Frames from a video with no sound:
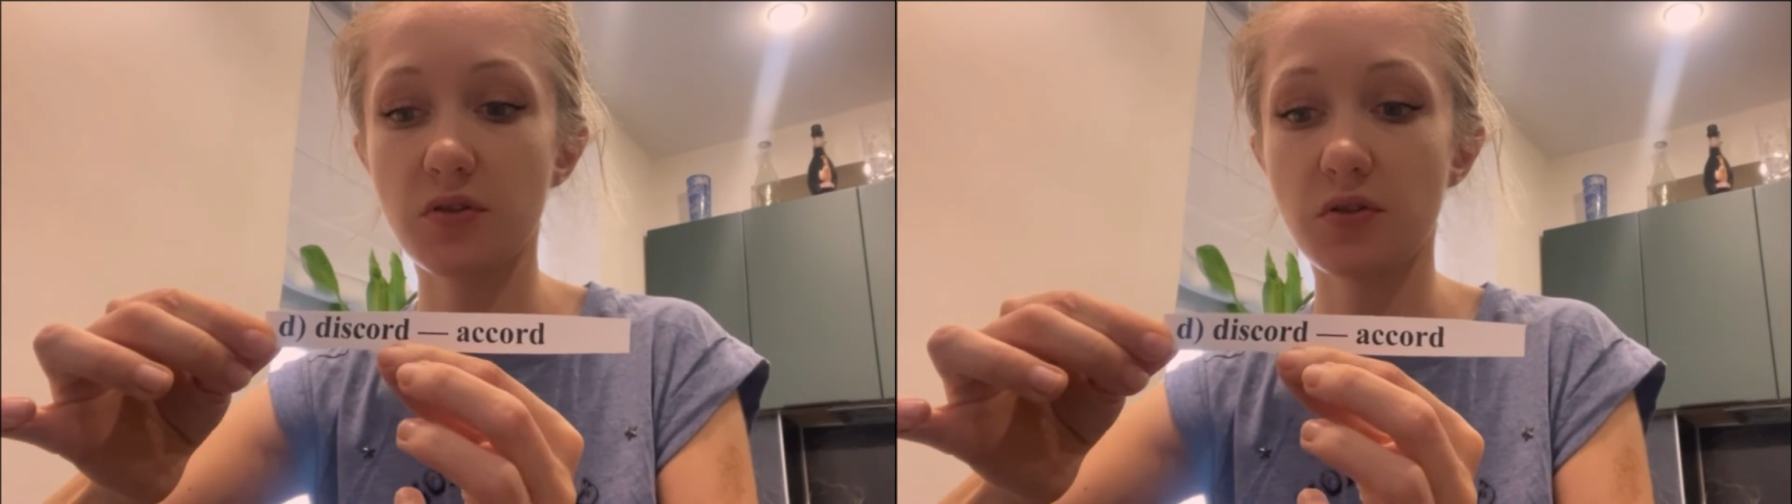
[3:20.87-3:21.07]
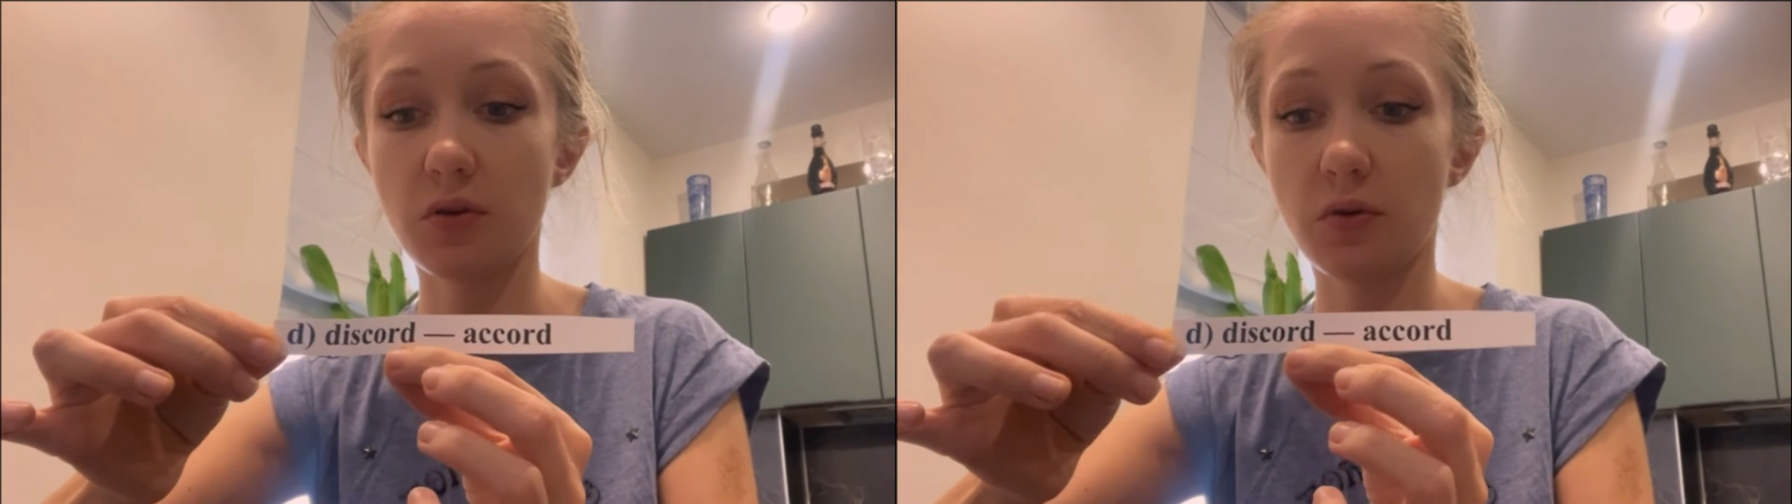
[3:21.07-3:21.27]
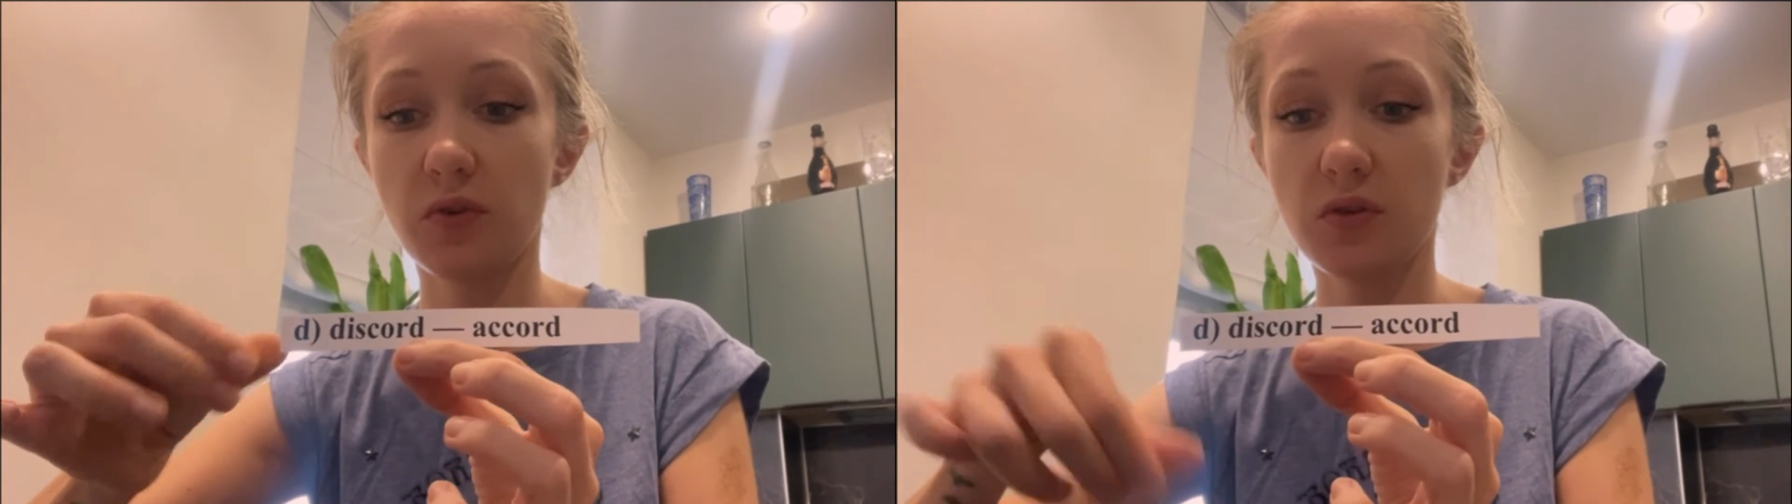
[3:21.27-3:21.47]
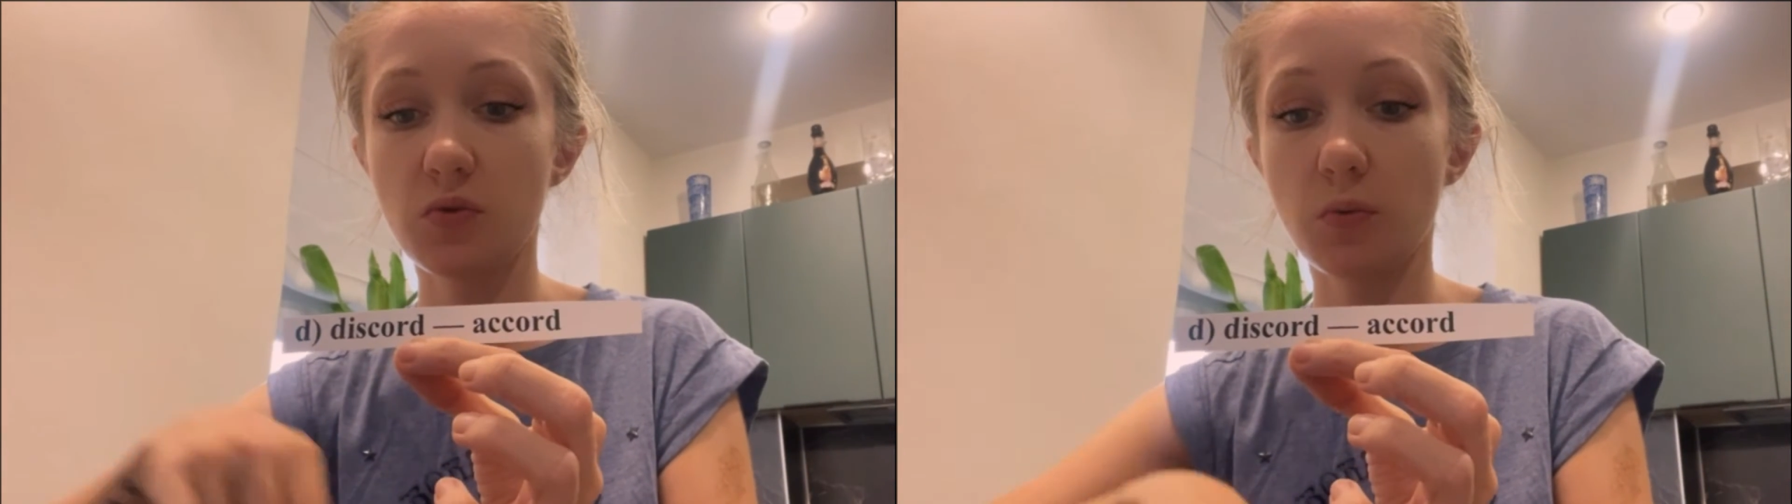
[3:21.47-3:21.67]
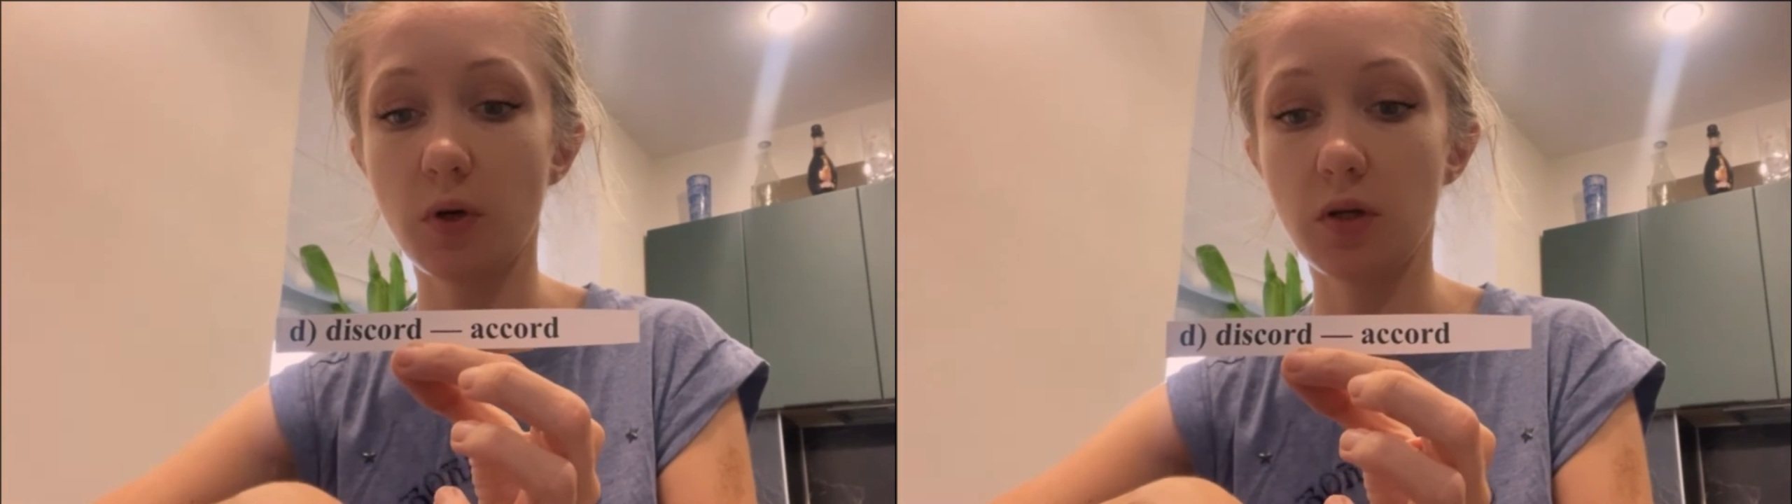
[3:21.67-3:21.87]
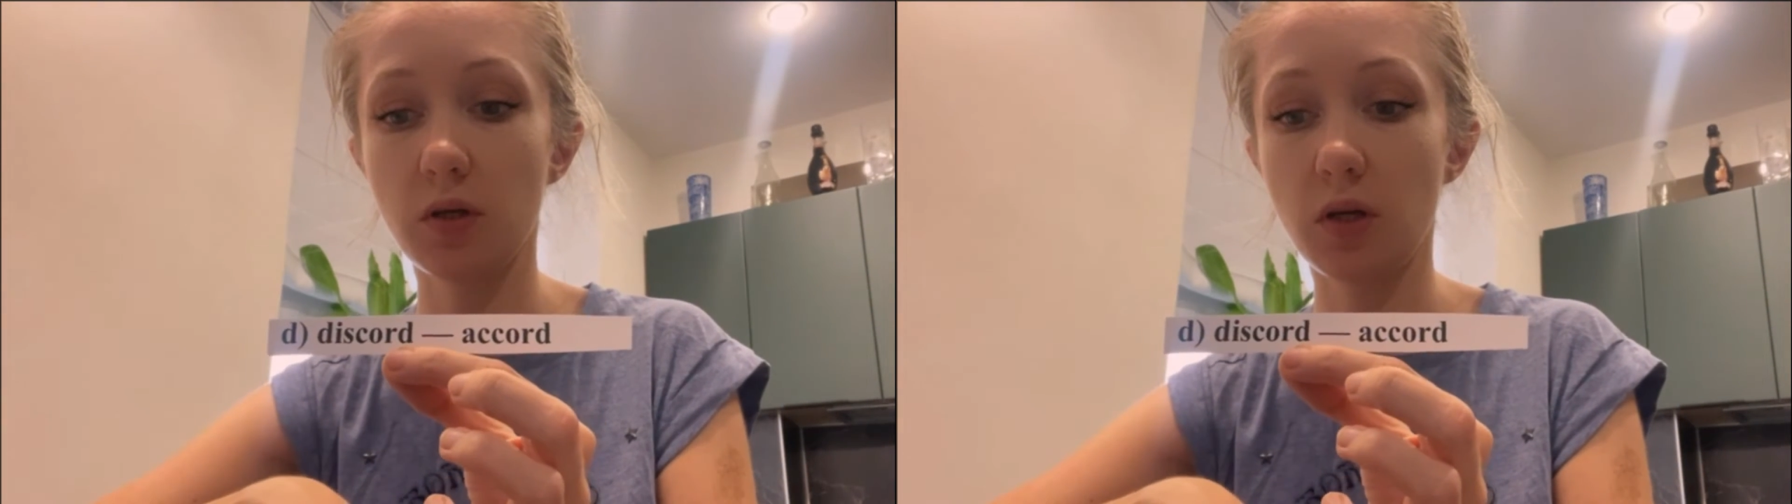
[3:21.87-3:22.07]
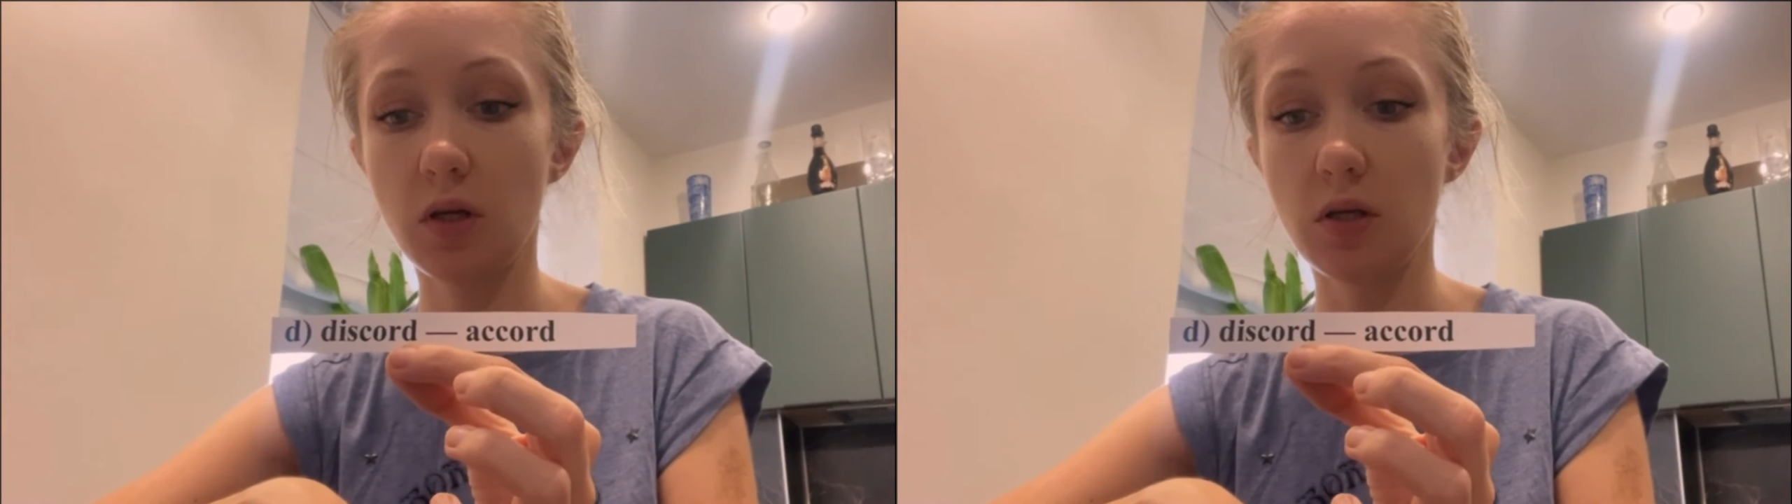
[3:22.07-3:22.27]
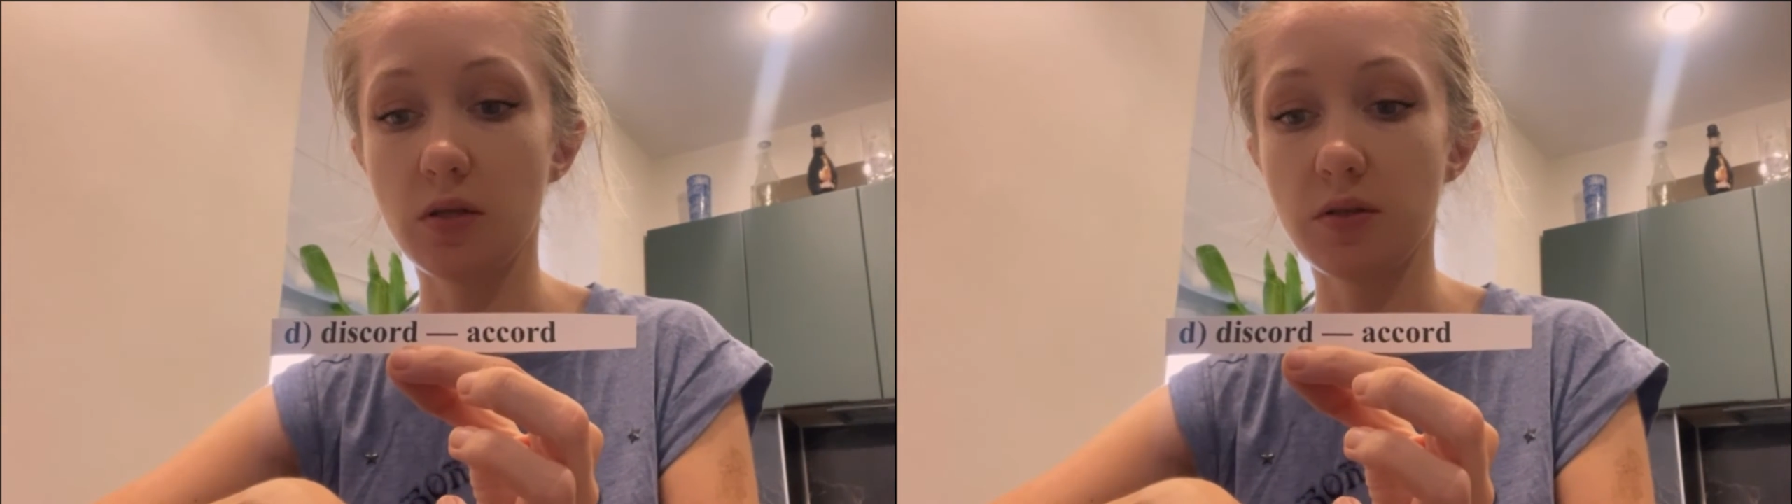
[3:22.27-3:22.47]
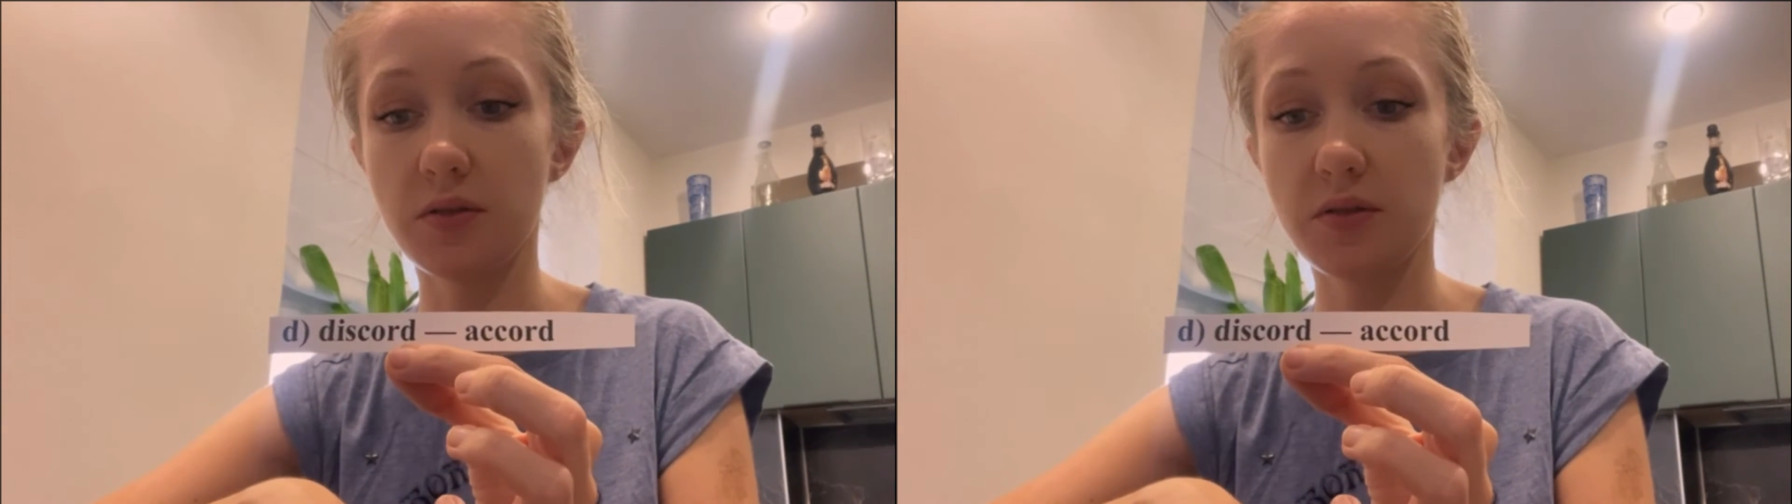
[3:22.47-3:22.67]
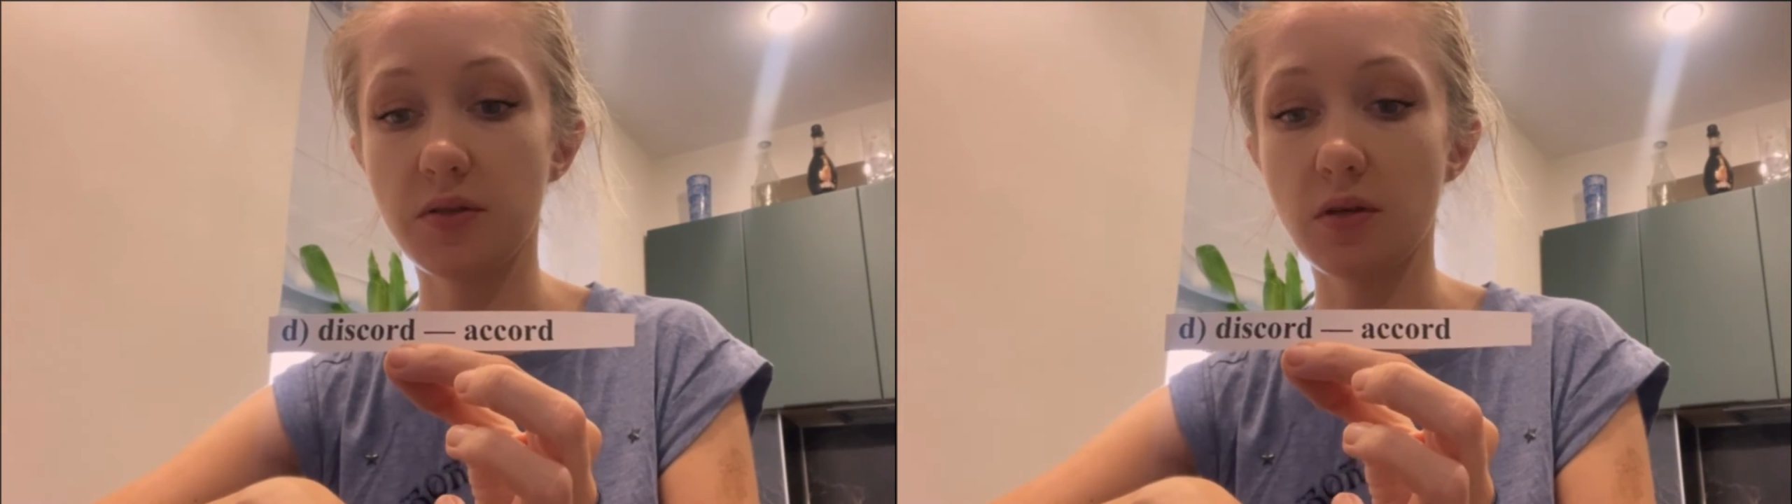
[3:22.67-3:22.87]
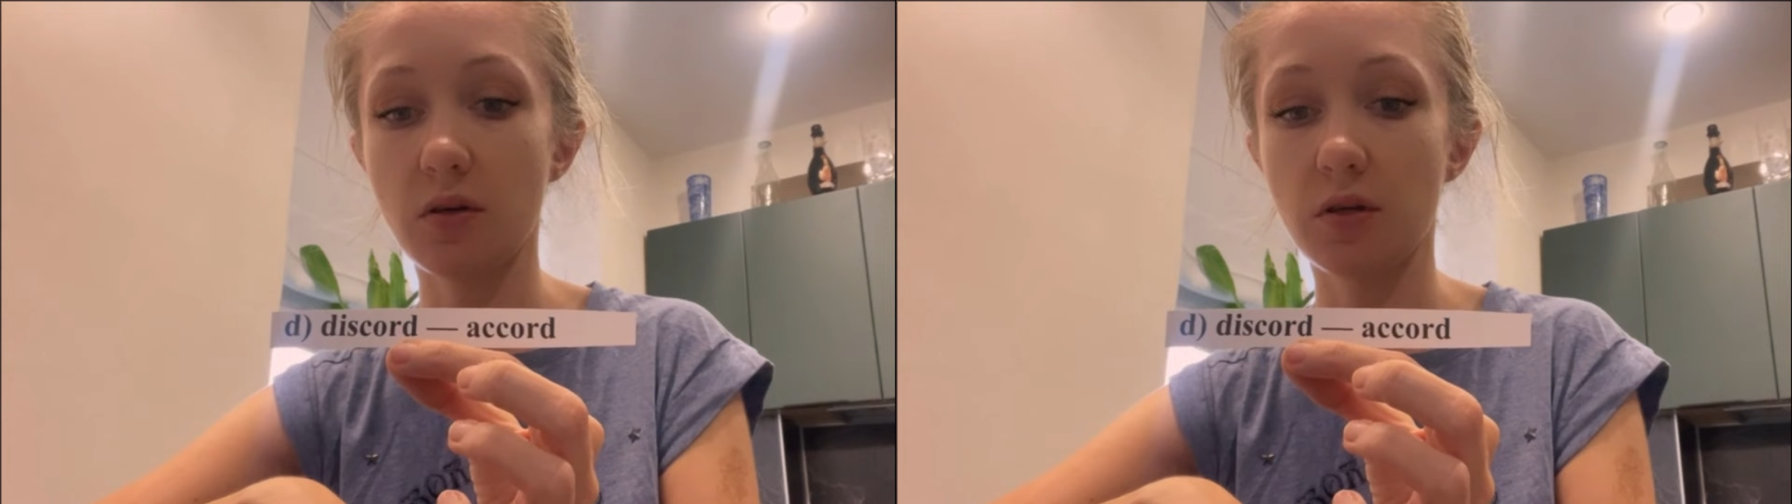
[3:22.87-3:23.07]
So this one is